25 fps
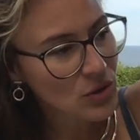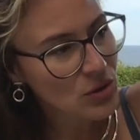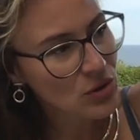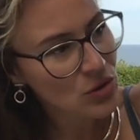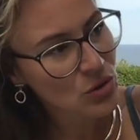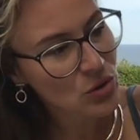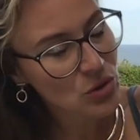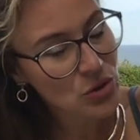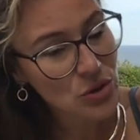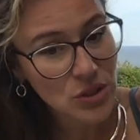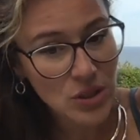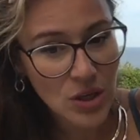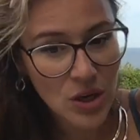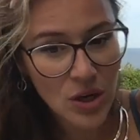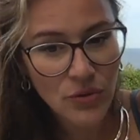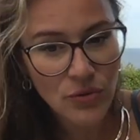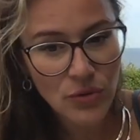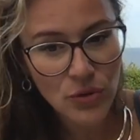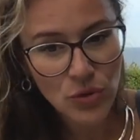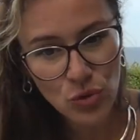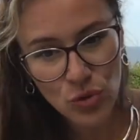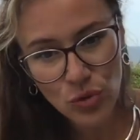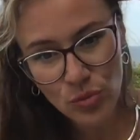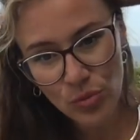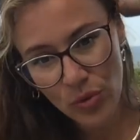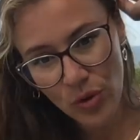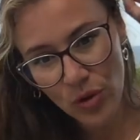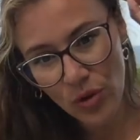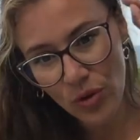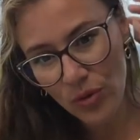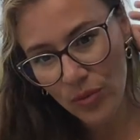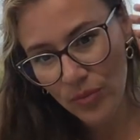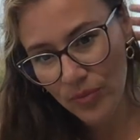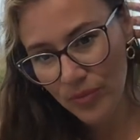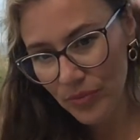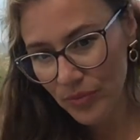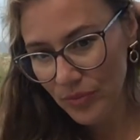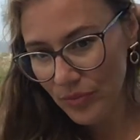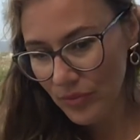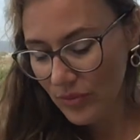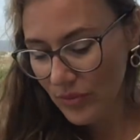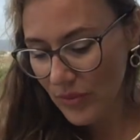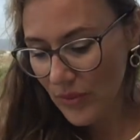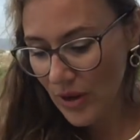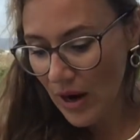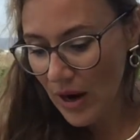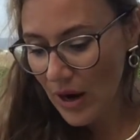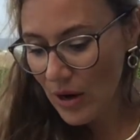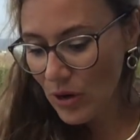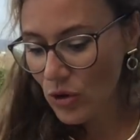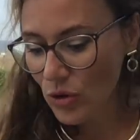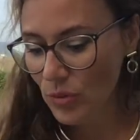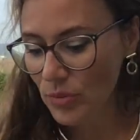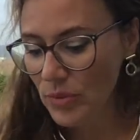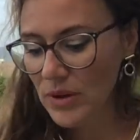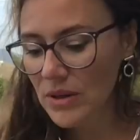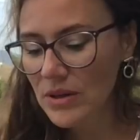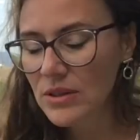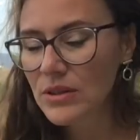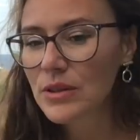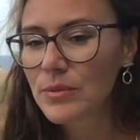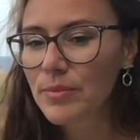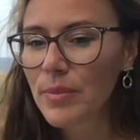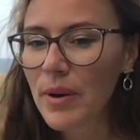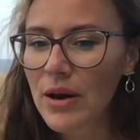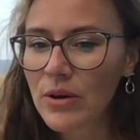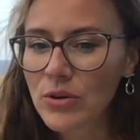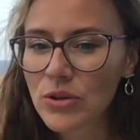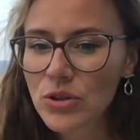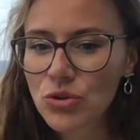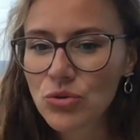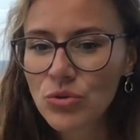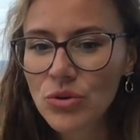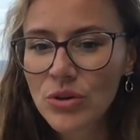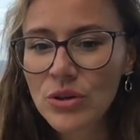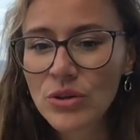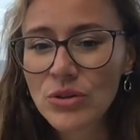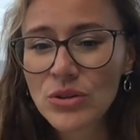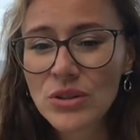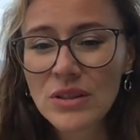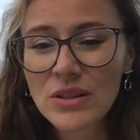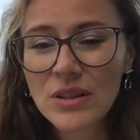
into more arguments, power struggles.